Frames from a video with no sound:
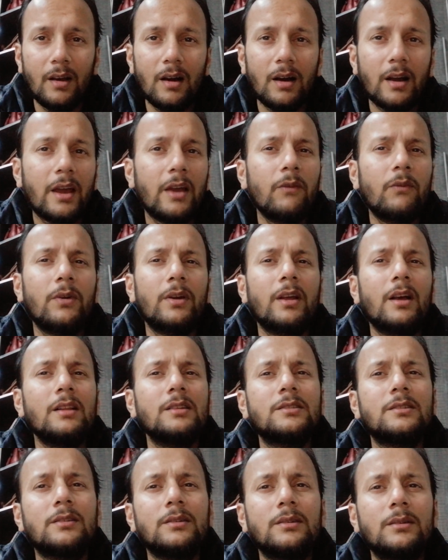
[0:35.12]
Gifford
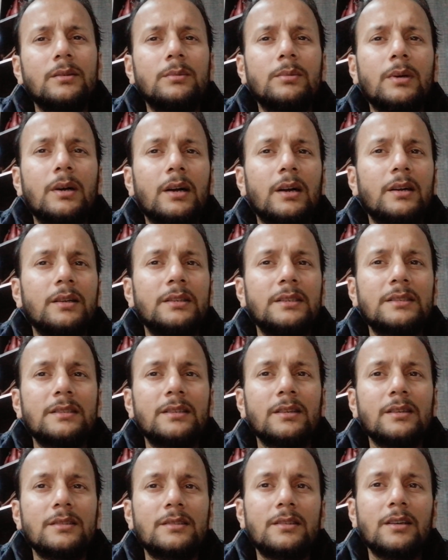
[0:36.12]
also uh,
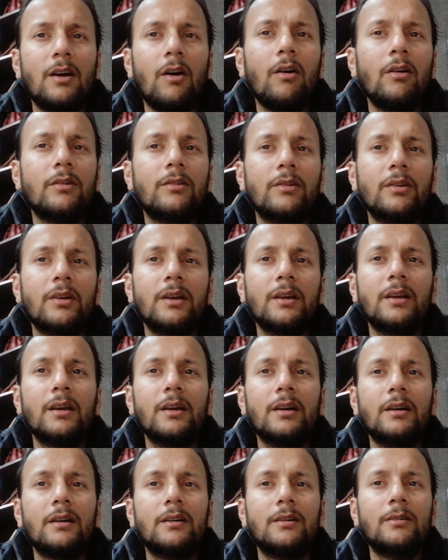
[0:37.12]
discussed altering
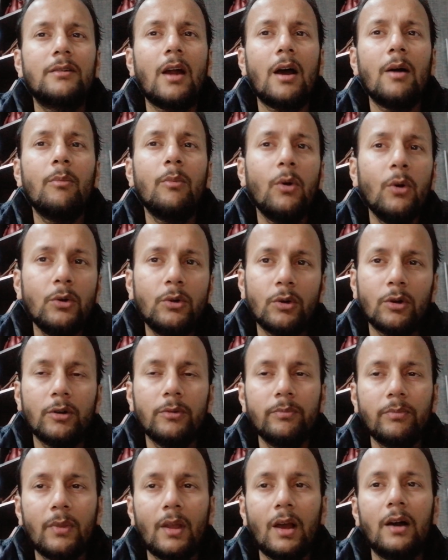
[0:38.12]
her motto
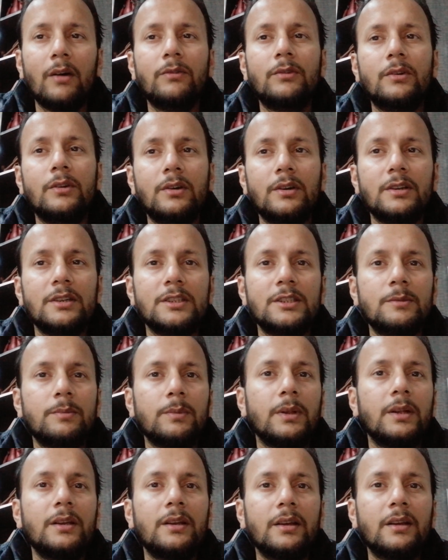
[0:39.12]
after
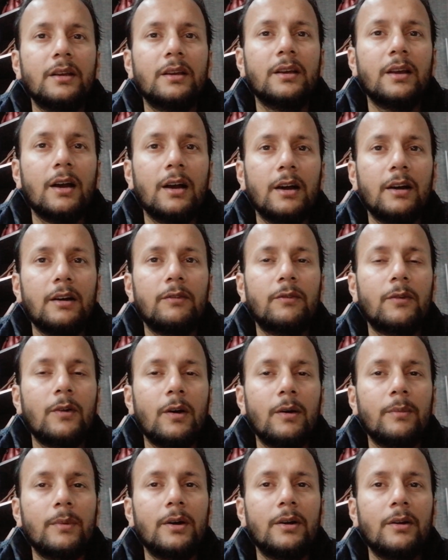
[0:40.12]
splitting uh,
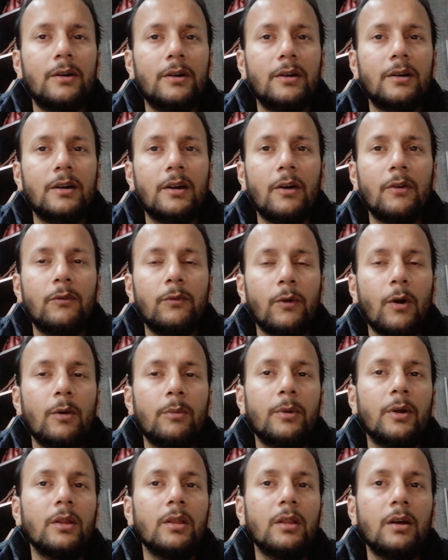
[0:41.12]
from her
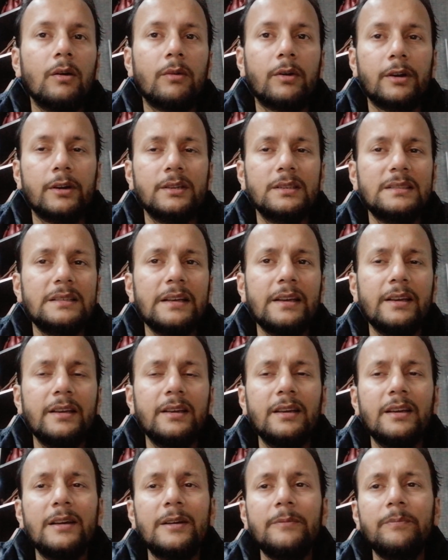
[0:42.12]
former lover,
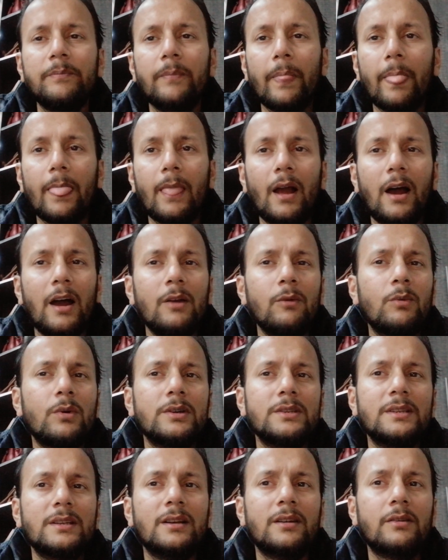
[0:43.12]
saying, I was
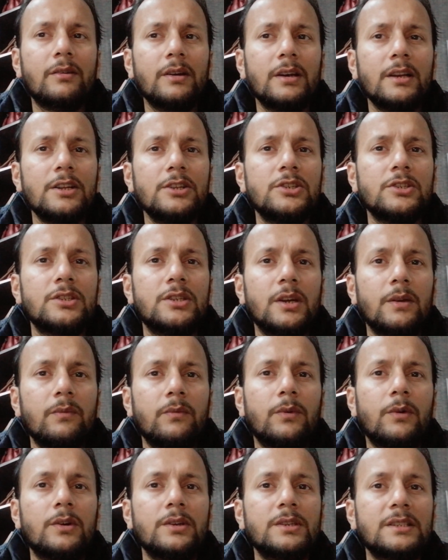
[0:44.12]
in a relationship
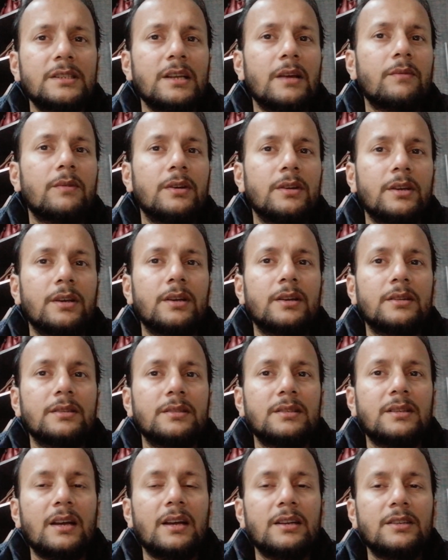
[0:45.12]
for several years
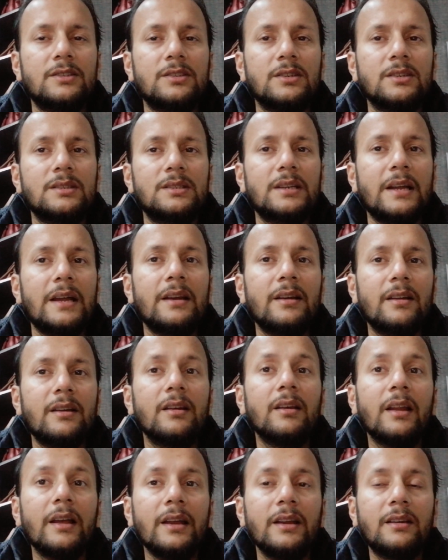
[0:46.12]
that just ended
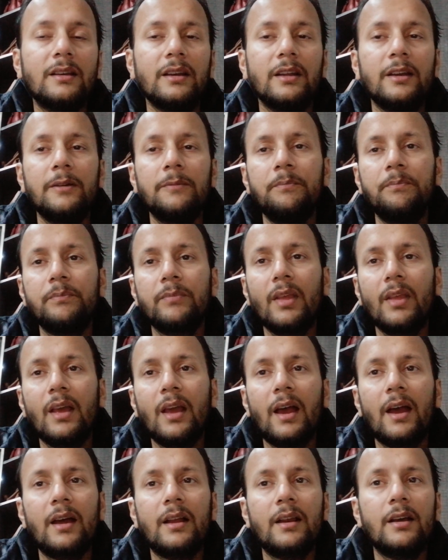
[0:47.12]
lately.
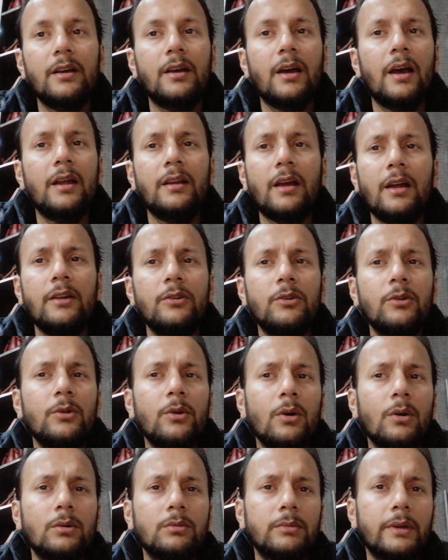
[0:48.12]
And, I, and, and you
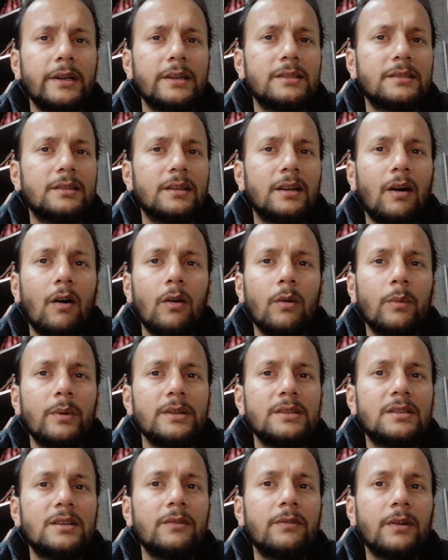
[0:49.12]
know, it's uh,
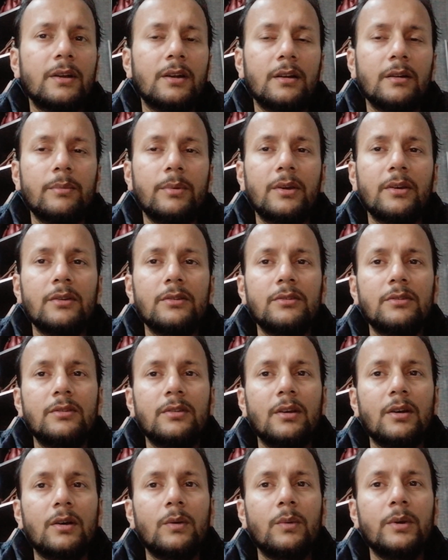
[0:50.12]
always difficult because
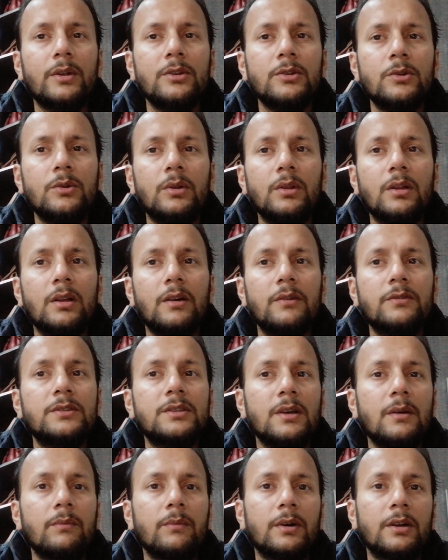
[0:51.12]
uh, when you love
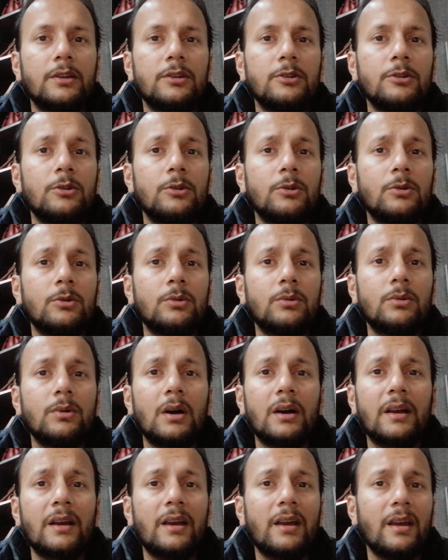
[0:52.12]
someone, you
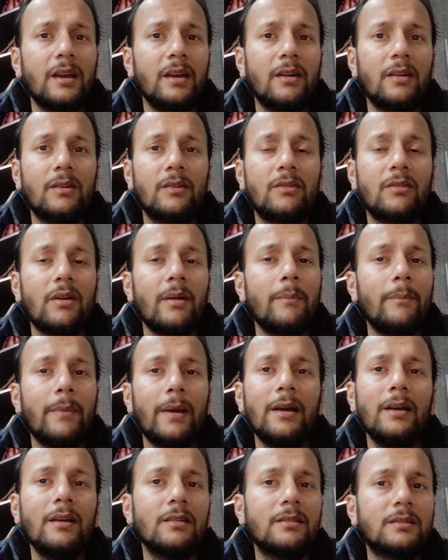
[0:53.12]
care
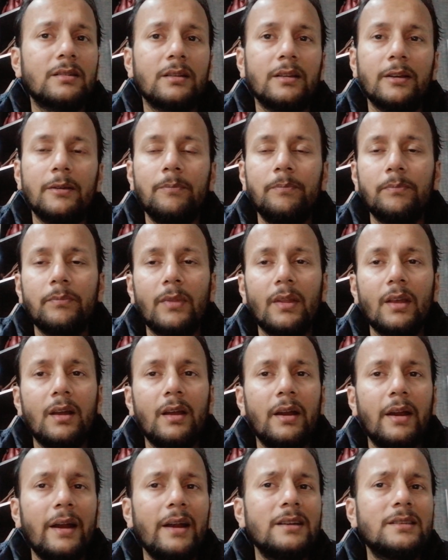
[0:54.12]
tremendously.
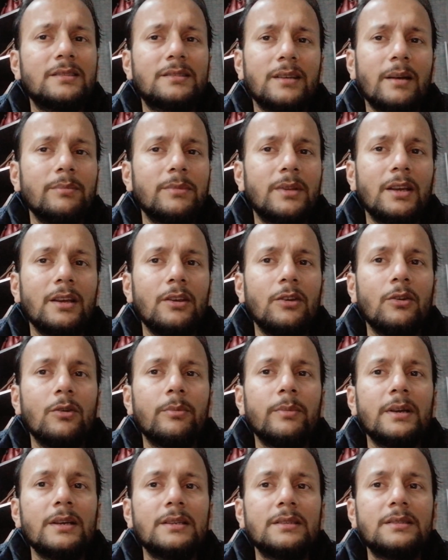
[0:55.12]
It's something you
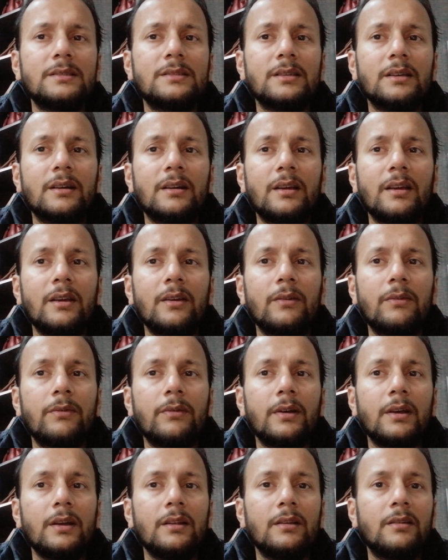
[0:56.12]
miss if
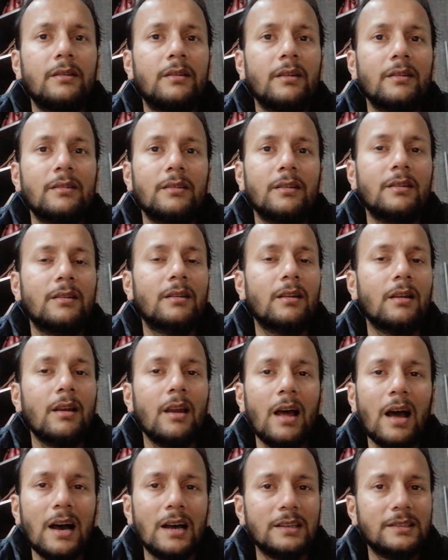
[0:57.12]
it doesn't
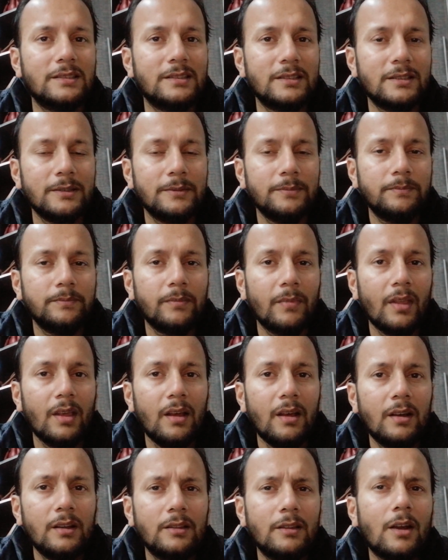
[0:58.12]
last.
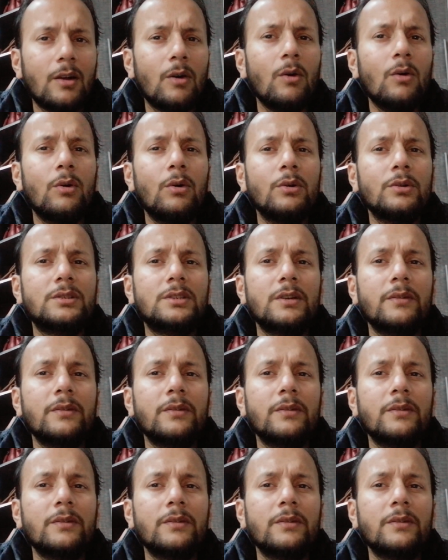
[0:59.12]
The co-host